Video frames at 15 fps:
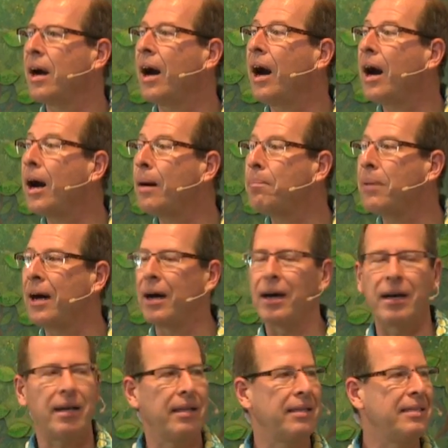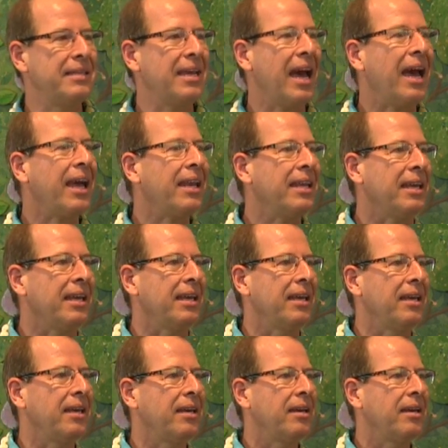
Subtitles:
Abba, Daddy,